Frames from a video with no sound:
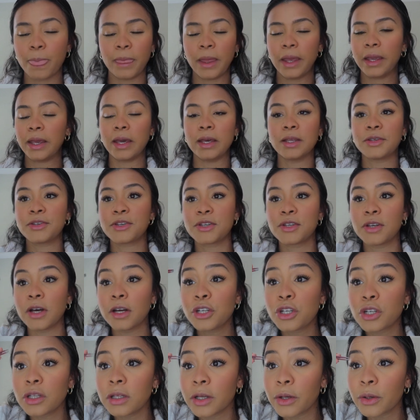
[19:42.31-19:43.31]
Like, it's
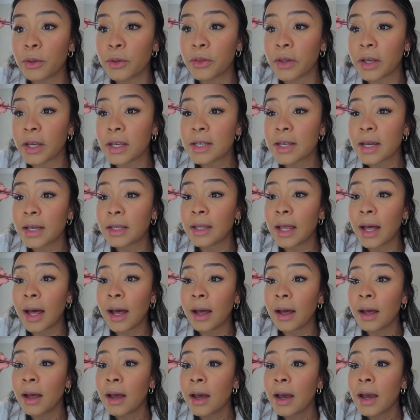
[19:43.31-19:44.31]
such little things like
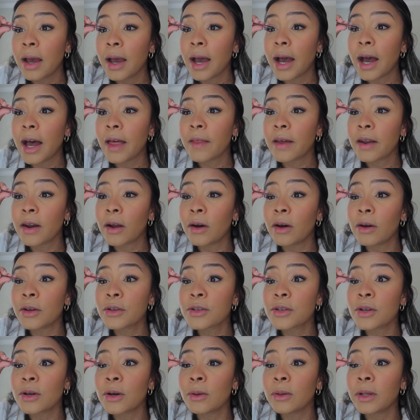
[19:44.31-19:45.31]
that. And then
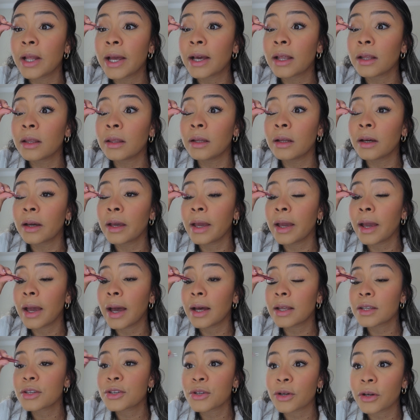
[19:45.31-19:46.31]
also like looking
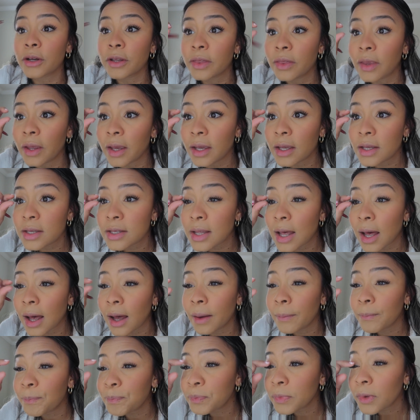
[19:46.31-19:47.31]
at certain things
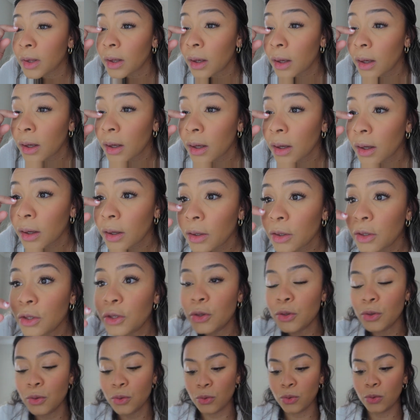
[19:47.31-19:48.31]
that
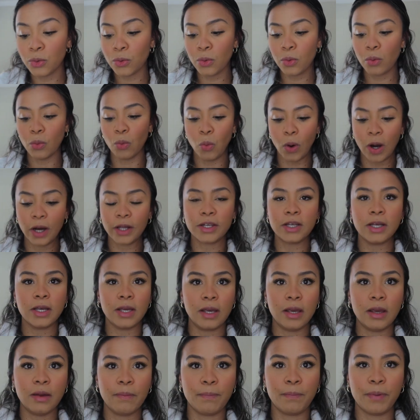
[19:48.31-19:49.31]
you want to
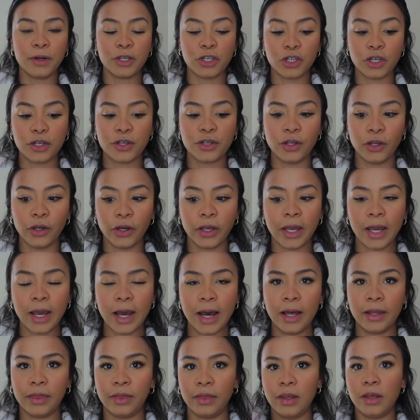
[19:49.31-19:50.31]
eat, but just looking
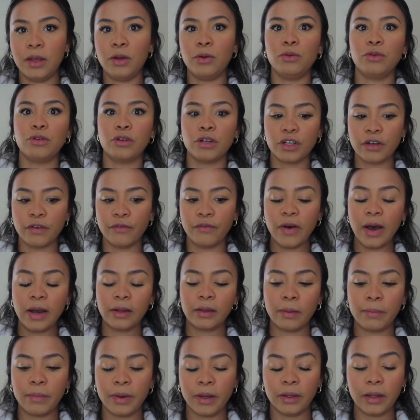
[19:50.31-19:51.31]
at the nutrition
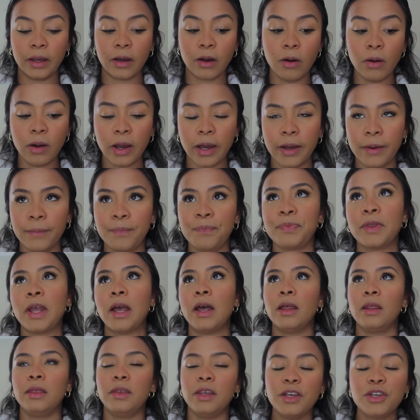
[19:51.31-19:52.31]
fact and being like, okay,
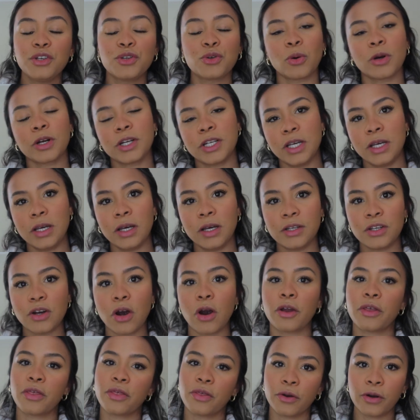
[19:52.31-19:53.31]
These tortillas
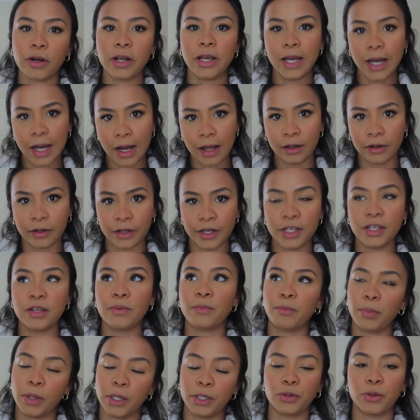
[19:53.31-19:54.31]
are 30 calories
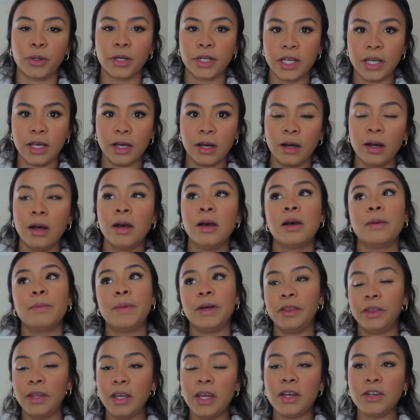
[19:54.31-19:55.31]
per tortilla,
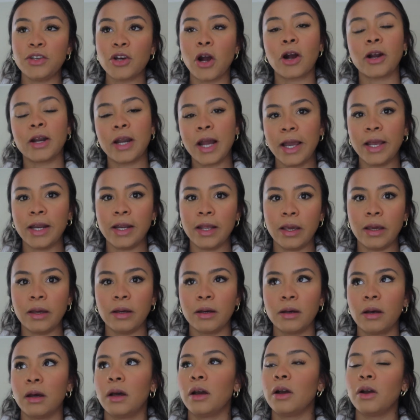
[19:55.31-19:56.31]
but these are 90.